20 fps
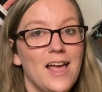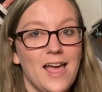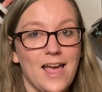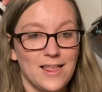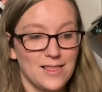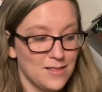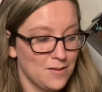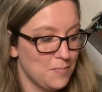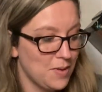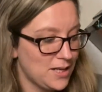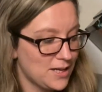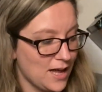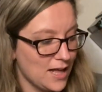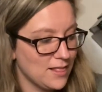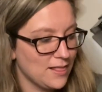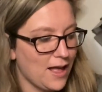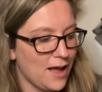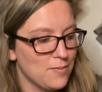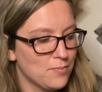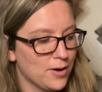and the Midnight
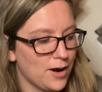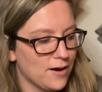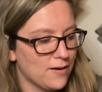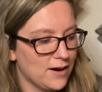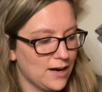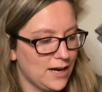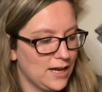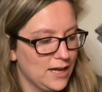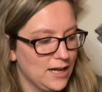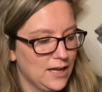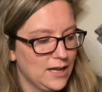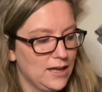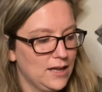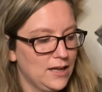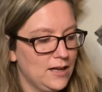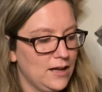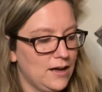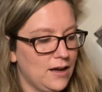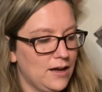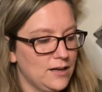Library
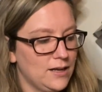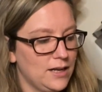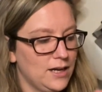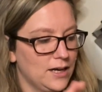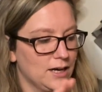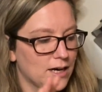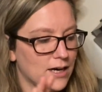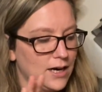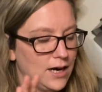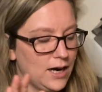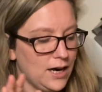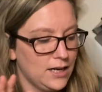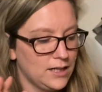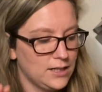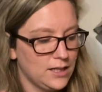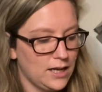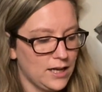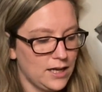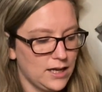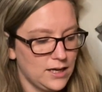on here,
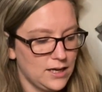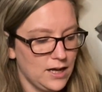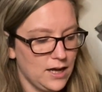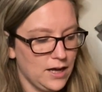and then